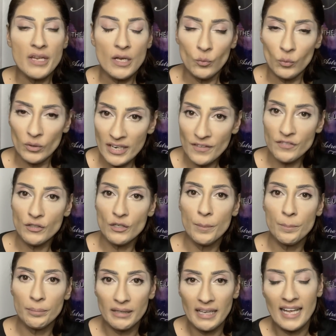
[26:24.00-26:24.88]
Whenever
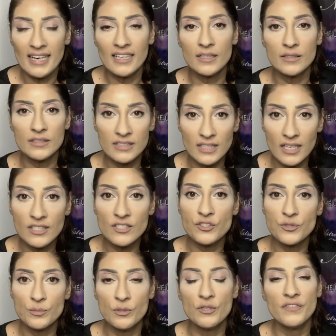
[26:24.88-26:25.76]
a planet
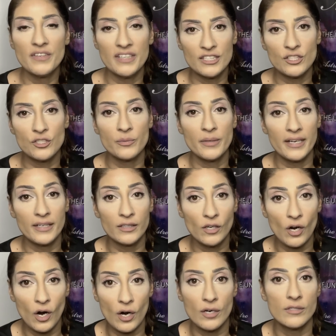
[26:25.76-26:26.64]
does move into a
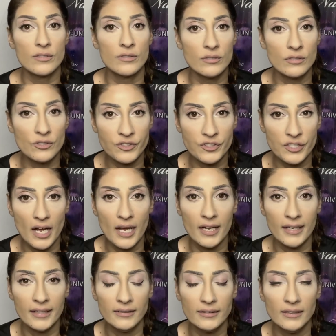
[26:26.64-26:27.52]
cardinal
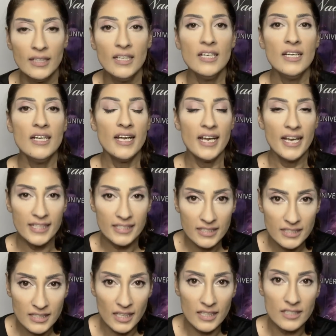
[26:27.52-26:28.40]
sign,
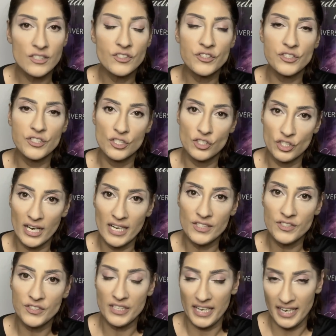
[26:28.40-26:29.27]
it does
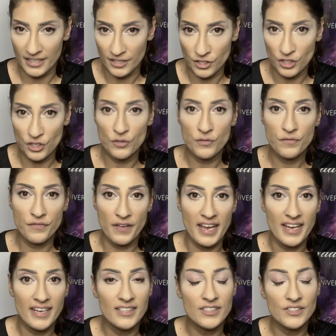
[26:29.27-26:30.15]
suggest a new
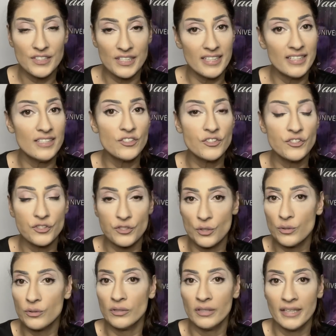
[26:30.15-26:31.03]
phase. It is
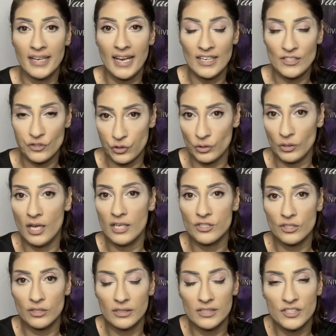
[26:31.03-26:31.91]
certainly,
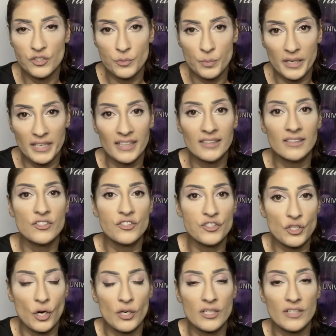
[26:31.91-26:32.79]
astrologically speaking, the
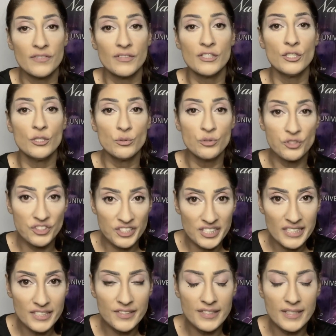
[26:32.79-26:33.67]
start of a new
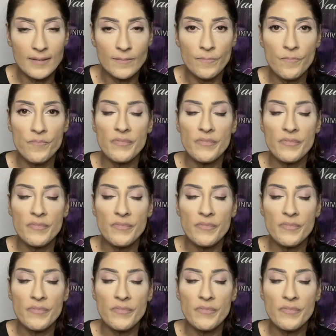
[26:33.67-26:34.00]
season.